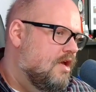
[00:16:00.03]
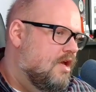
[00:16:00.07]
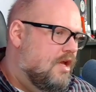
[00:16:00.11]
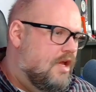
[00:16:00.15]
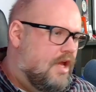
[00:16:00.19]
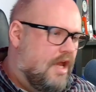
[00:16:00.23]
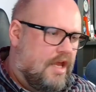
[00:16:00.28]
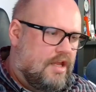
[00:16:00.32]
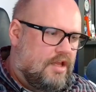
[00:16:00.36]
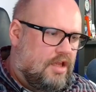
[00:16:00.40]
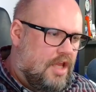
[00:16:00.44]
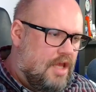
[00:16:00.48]

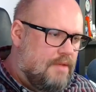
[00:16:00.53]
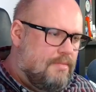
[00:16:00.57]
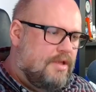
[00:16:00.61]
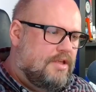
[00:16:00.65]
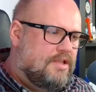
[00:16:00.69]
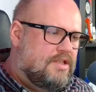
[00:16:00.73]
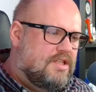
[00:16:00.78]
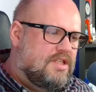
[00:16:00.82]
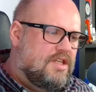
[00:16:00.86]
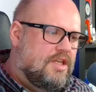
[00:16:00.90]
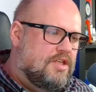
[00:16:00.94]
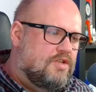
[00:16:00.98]
It
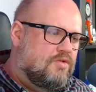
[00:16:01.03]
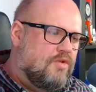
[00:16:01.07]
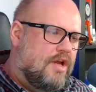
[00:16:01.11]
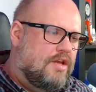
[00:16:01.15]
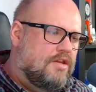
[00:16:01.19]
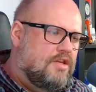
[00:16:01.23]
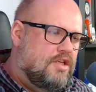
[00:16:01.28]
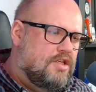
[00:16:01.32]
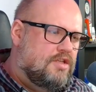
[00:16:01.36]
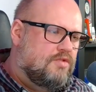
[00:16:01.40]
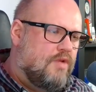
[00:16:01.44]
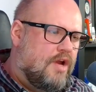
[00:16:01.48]
limits,
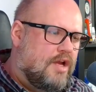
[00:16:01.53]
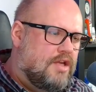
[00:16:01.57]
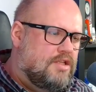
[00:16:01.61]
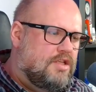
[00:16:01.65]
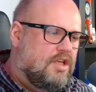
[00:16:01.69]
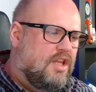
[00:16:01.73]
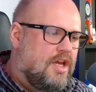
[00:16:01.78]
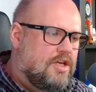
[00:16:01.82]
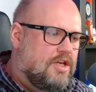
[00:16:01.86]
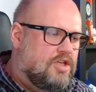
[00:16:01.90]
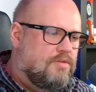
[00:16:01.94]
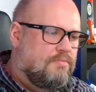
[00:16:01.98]
this
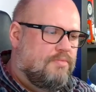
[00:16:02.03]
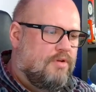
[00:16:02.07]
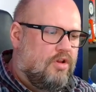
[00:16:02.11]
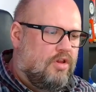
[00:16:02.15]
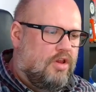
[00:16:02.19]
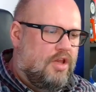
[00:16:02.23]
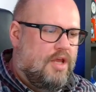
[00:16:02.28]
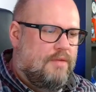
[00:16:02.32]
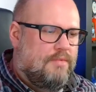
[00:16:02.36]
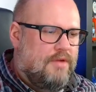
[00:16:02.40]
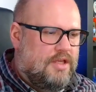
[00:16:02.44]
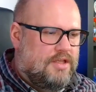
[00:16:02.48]
reconciliation bill
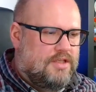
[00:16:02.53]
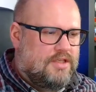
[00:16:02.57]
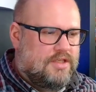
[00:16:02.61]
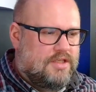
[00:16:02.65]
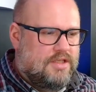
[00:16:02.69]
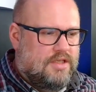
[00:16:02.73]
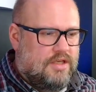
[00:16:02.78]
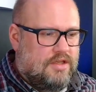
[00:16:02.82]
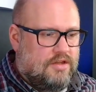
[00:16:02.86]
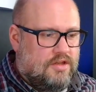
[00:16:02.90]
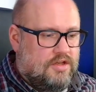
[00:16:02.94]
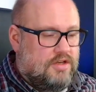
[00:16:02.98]

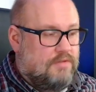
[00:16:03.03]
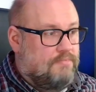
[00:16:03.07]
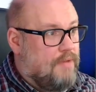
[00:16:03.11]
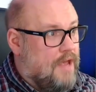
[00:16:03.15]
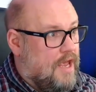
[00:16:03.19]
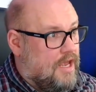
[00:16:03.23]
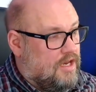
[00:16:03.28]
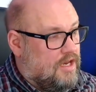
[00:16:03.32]
limits the debate